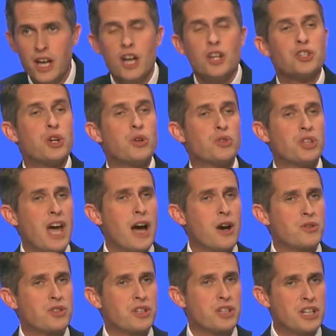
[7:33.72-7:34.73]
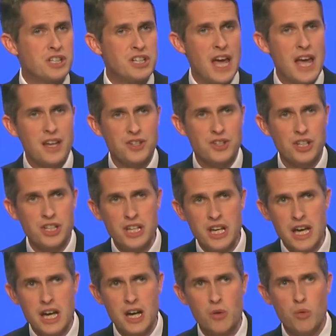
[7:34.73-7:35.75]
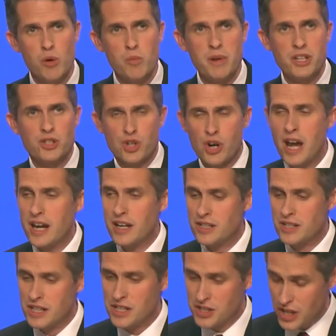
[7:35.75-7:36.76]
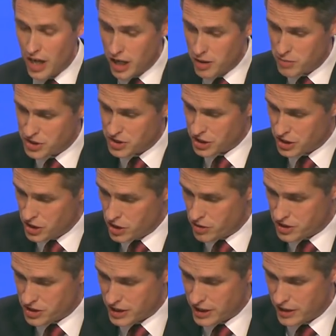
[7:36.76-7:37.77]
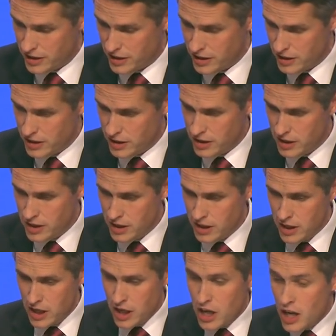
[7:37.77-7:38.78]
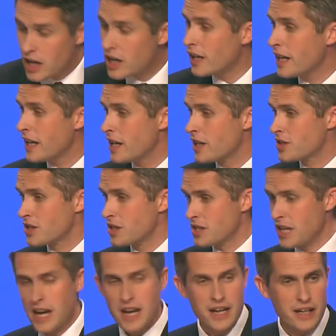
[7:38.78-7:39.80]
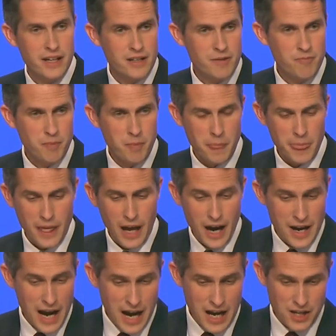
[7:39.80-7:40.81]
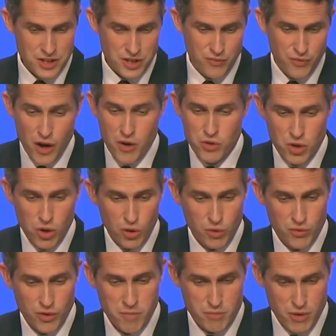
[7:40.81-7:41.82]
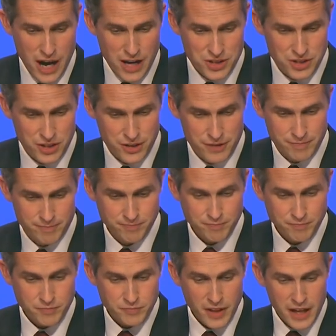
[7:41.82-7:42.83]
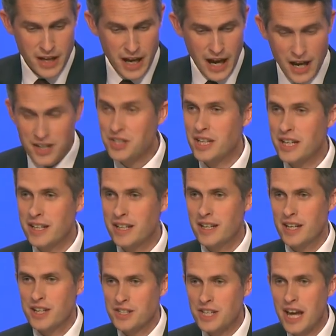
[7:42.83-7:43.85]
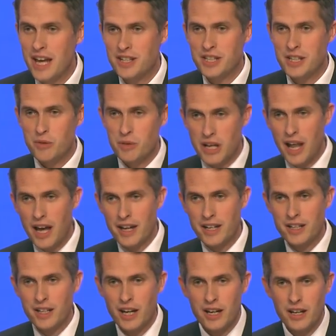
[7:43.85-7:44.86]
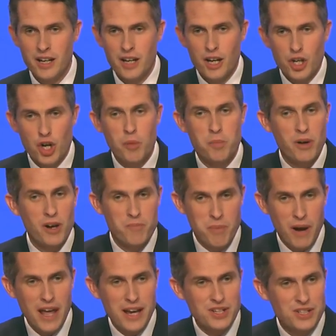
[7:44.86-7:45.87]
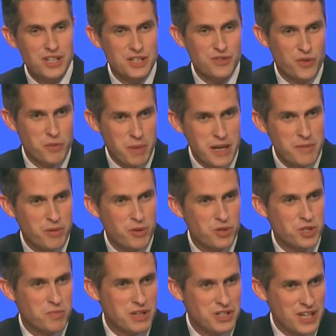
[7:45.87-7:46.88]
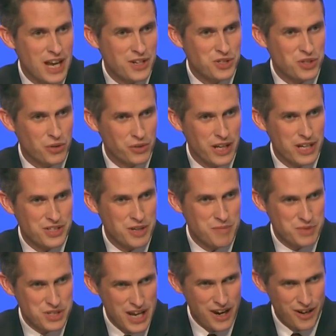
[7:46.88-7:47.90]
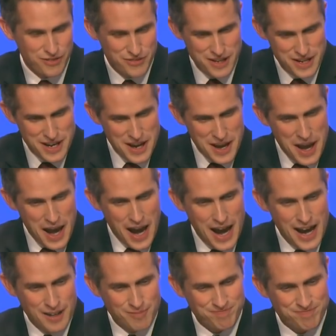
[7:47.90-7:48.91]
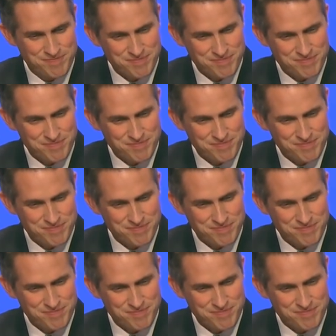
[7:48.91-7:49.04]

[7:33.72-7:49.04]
2,000 cadets a year will be trained in cybersecurity. Earlier today, I had a phone call from Brandon, and he said he would like a couple of places for people to be sent on it himself. Um,